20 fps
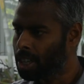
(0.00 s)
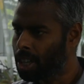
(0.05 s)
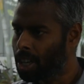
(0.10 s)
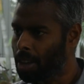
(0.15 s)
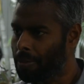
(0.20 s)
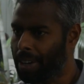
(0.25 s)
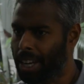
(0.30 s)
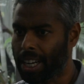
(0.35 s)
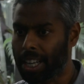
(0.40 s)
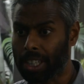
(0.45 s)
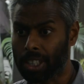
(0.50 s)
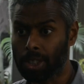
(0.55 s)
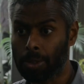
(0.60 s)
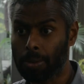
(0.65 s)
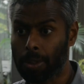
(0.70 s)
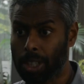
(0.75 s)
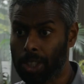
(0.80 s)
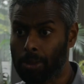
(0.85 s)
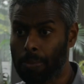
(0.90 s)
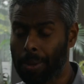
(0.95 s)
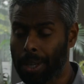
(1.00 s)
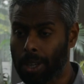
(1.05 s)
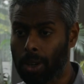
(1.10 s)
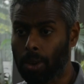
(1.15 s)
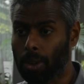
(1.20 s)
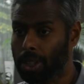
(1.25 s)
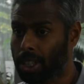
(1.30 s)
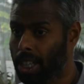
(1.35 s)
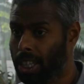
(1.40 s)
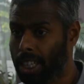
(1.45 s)
We had S P
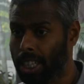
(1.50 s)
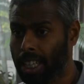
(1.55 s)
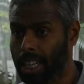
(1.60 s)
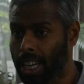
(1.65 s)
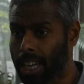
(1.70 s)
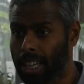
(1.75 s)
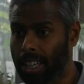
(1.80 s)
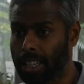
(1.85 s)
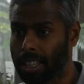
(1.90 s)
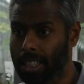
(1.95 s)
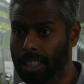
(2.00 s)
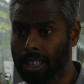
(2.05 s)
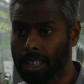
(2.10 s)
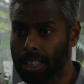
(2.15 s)
Kothari handling, uh,